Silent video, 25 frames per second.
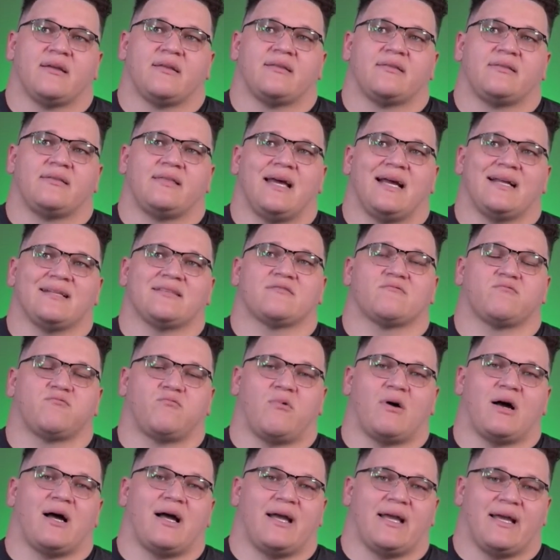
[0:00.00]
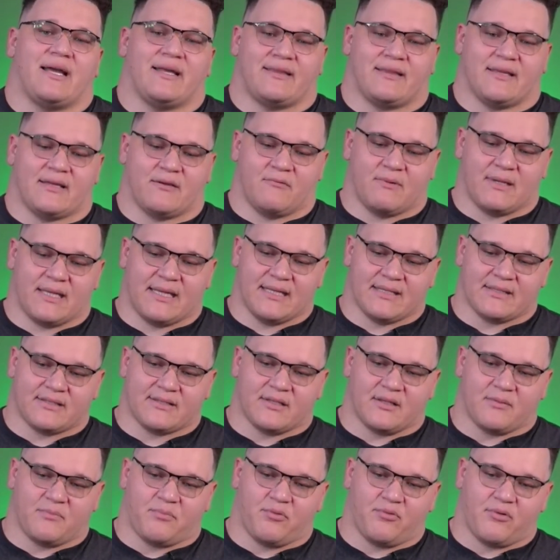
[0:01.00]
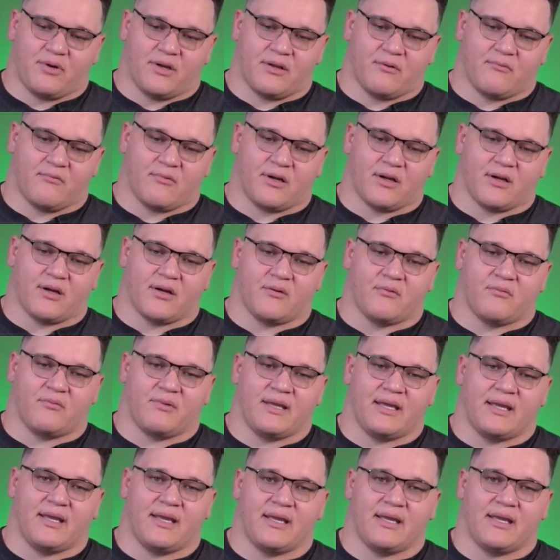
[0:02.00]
that's why I think we get to the point where we